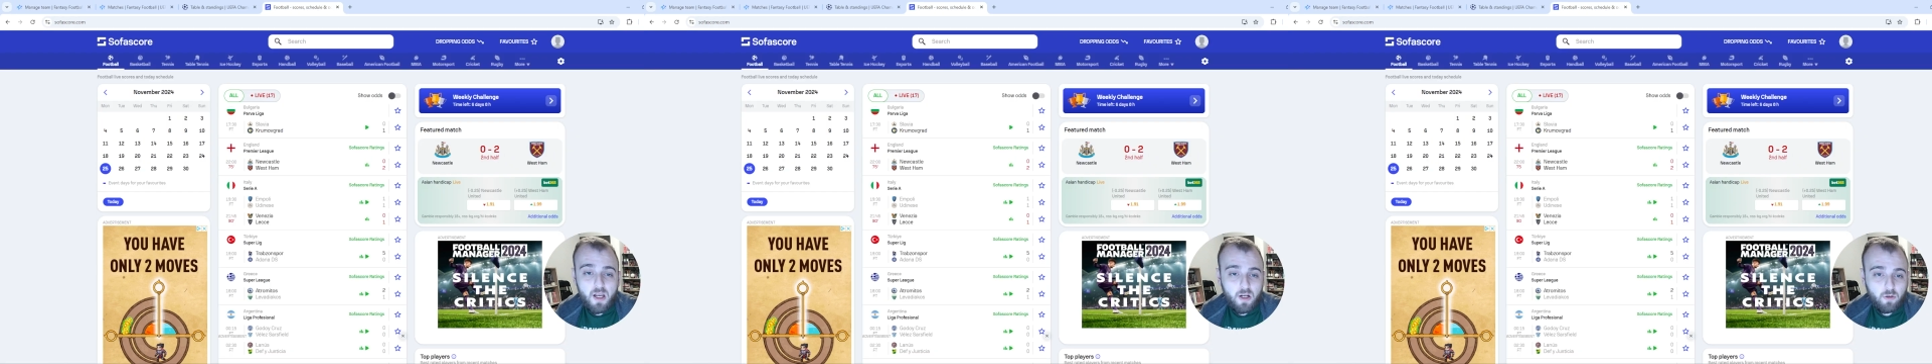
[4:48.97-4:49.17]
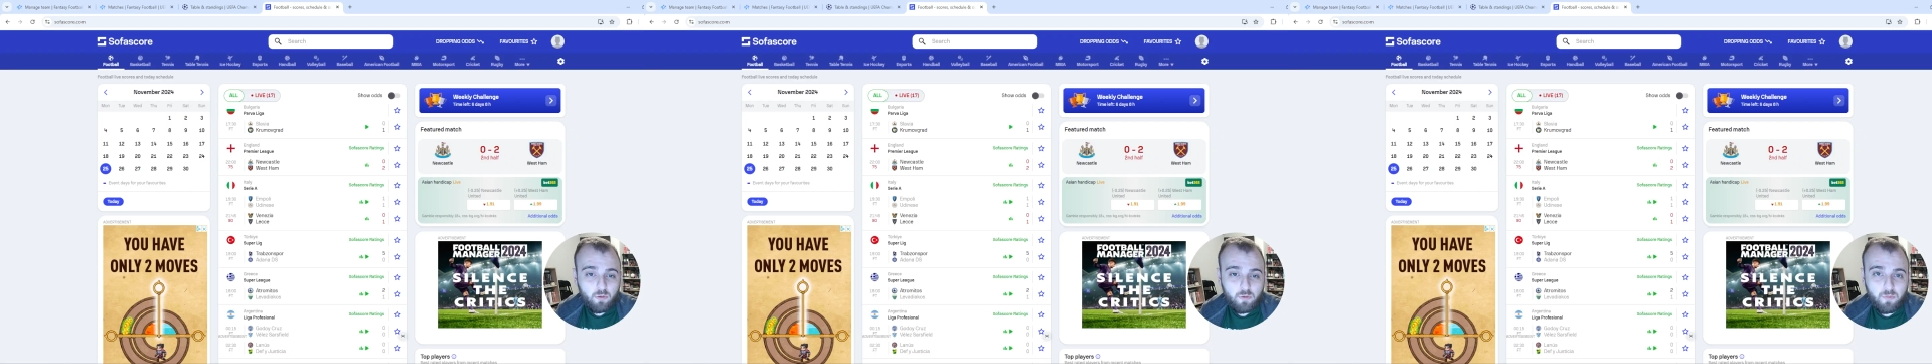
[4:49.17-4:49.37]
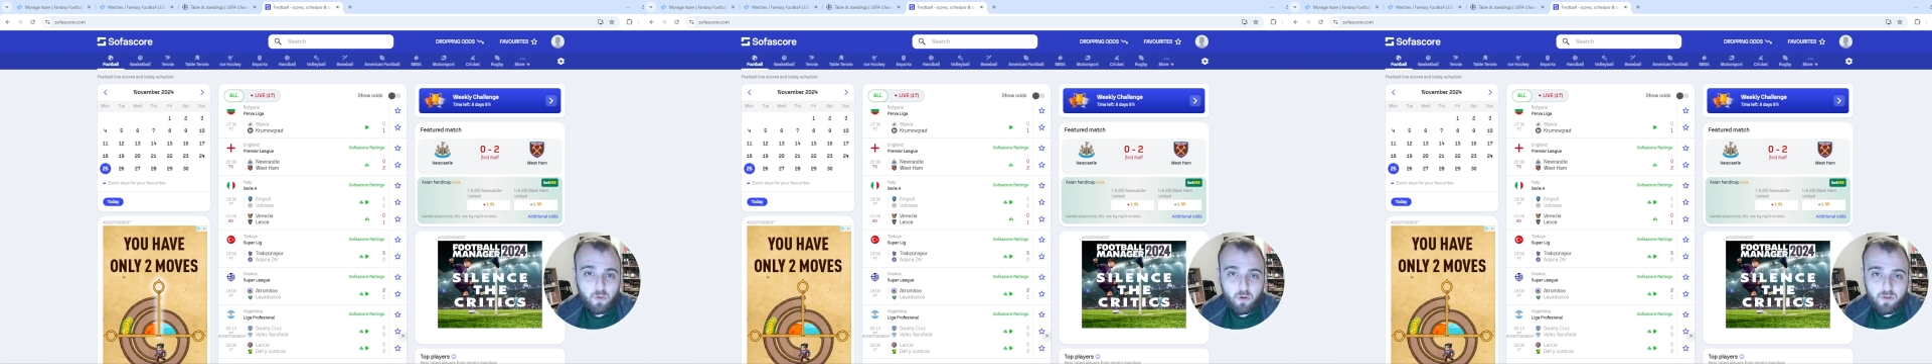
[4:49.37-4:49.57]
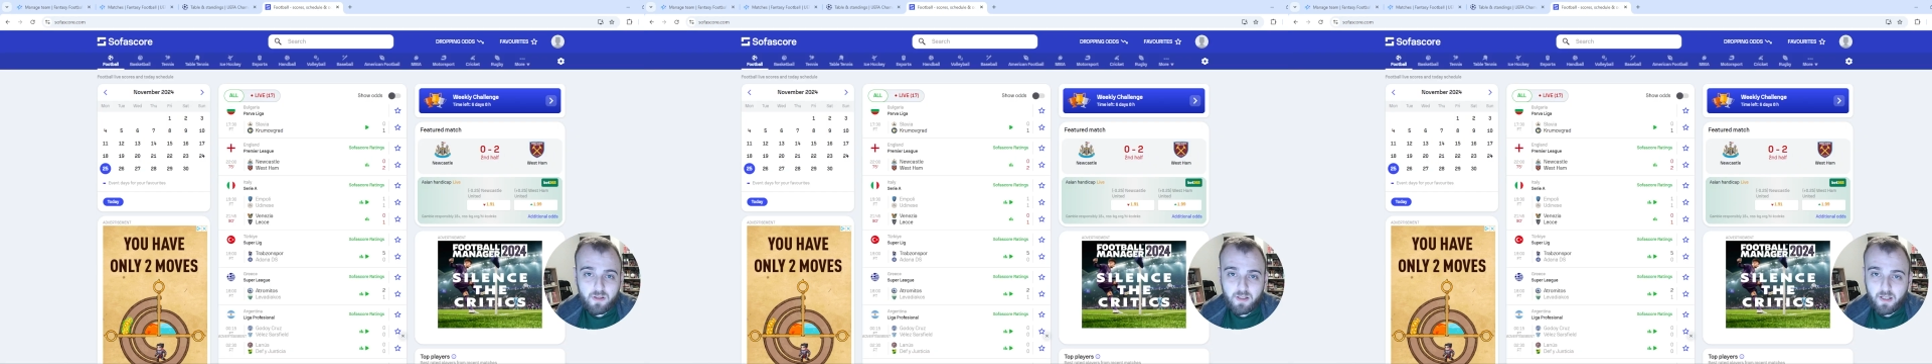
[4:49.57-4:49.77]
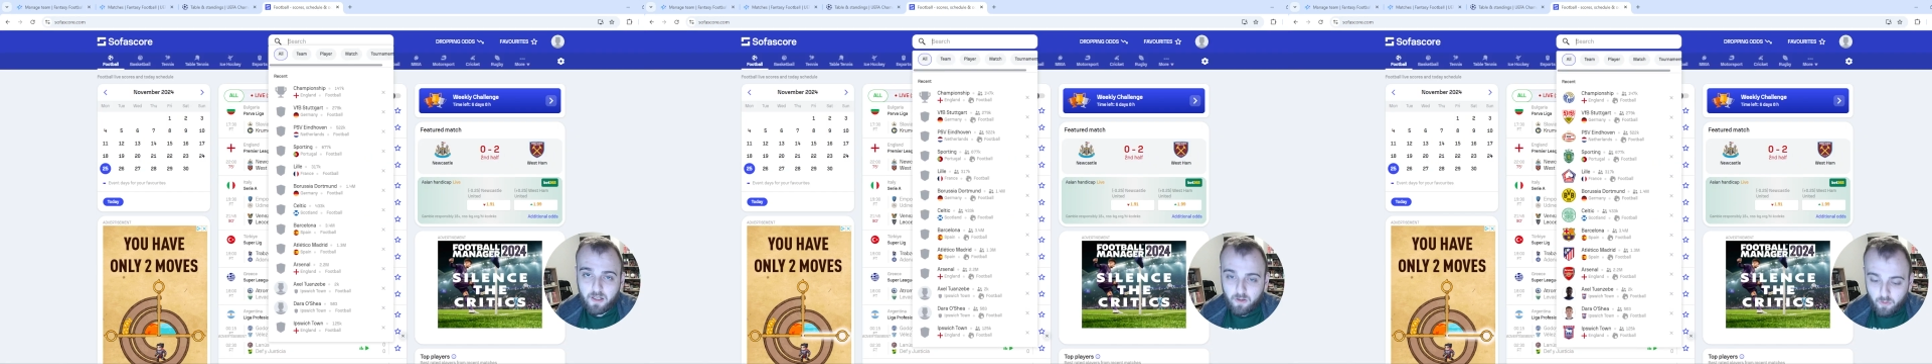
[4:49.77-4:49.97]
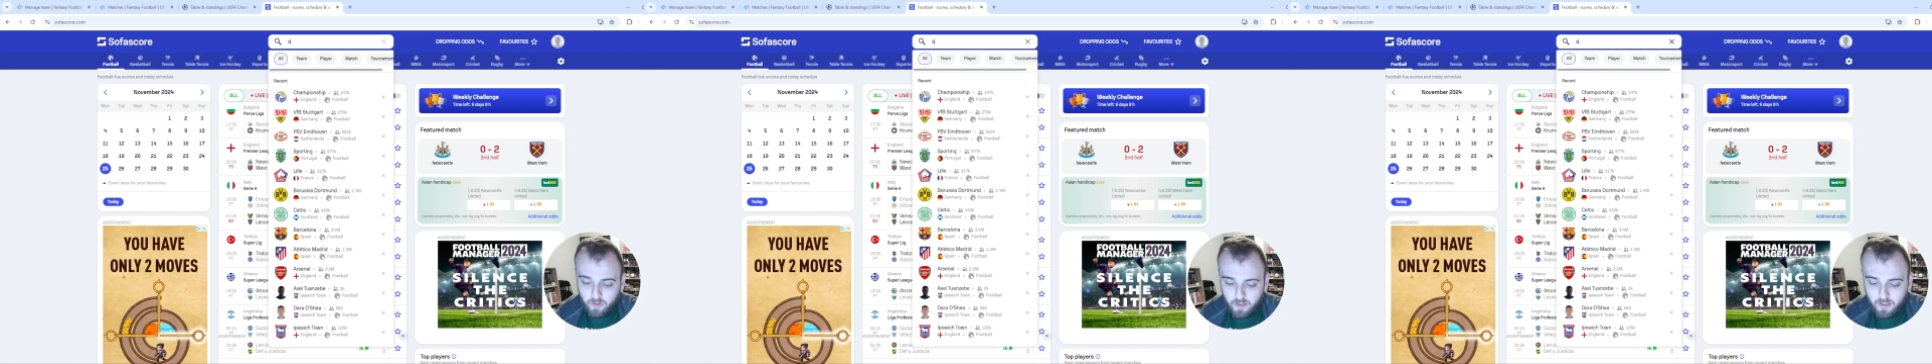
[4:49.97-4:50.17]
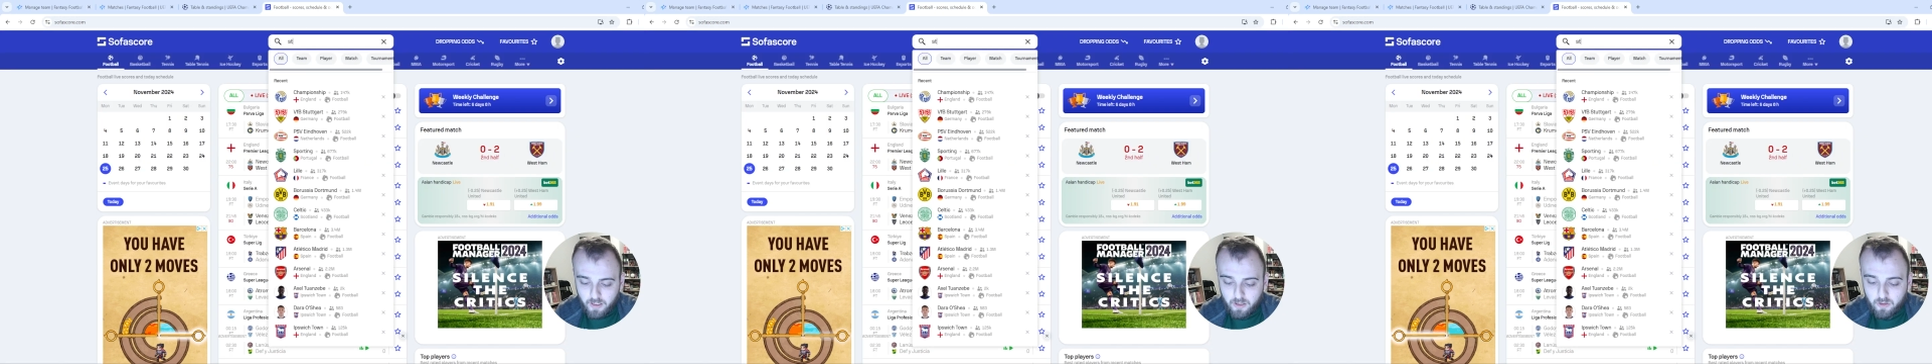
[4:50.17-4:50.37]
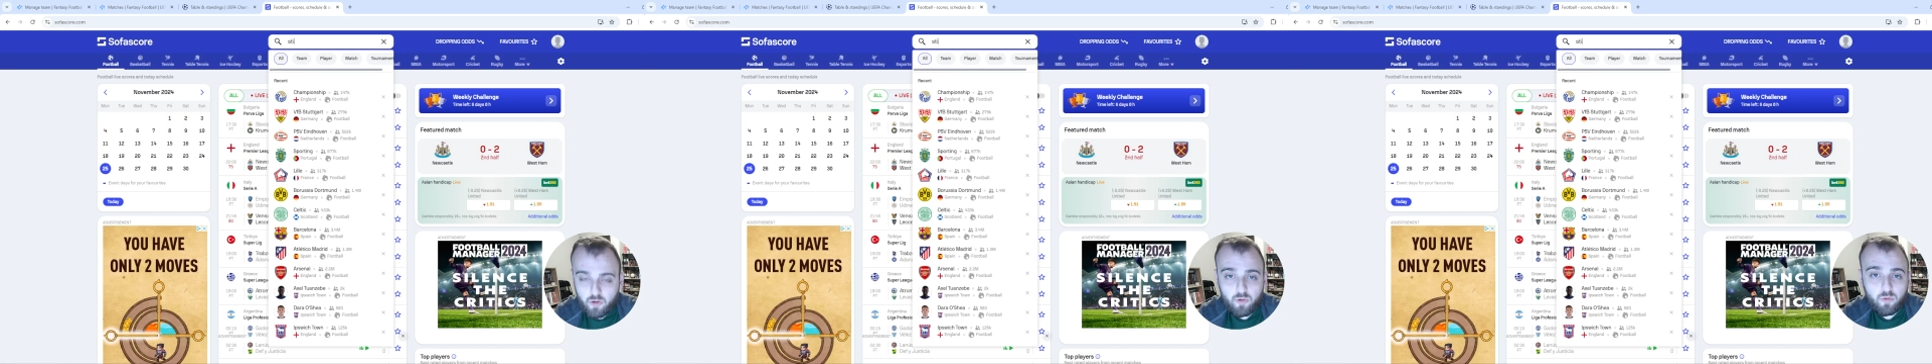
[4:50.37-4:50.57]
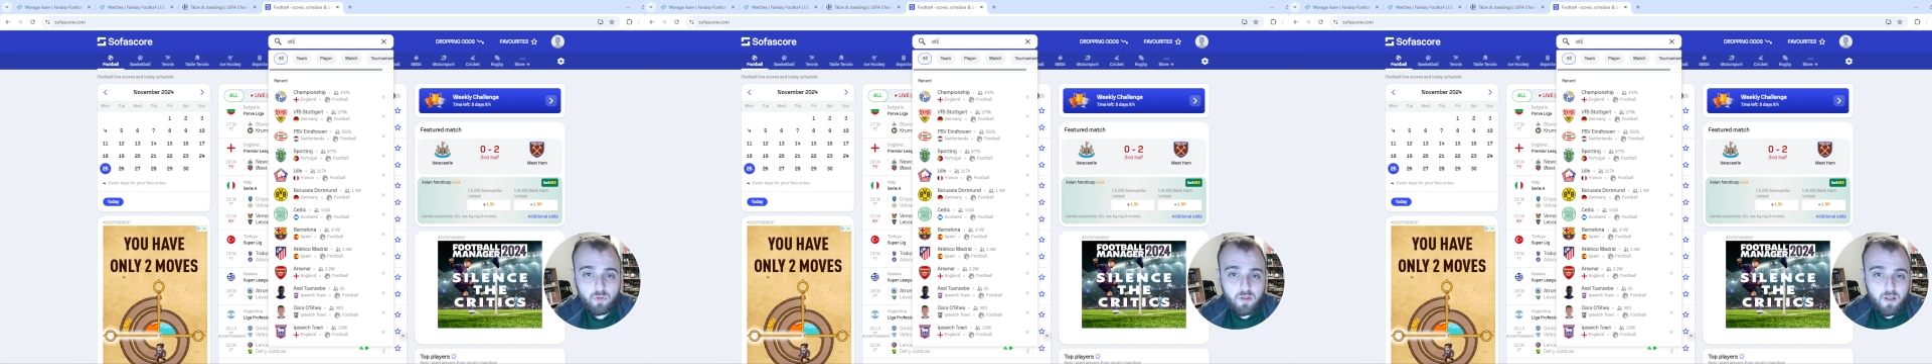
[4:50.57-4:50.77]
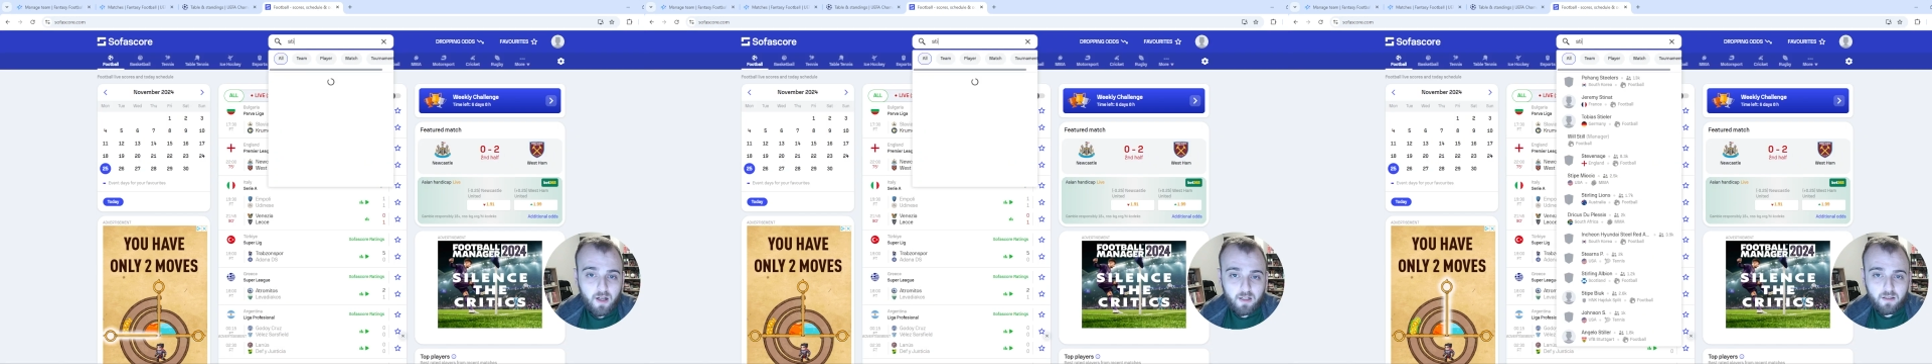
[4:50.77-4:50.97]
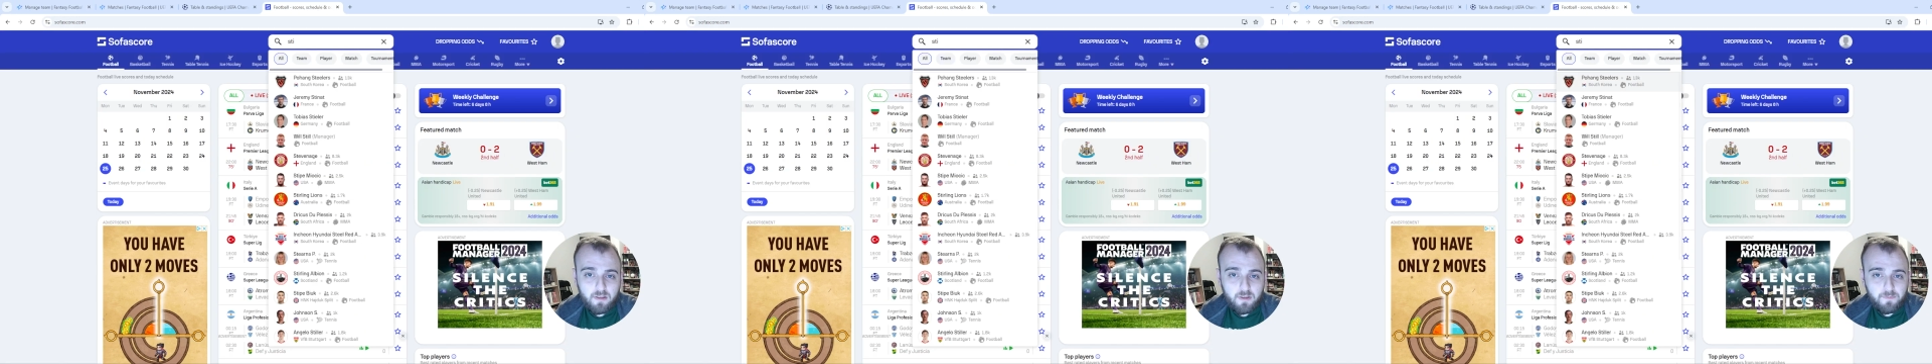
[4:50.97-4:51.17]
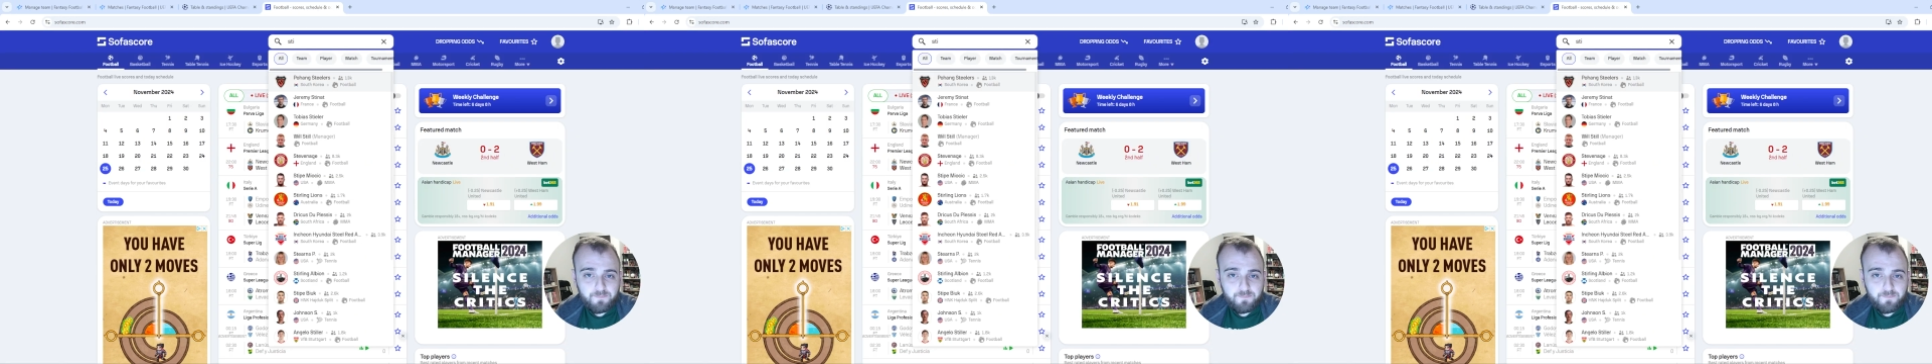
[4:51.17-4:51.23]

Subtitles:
good points there. Looking at Stuttgart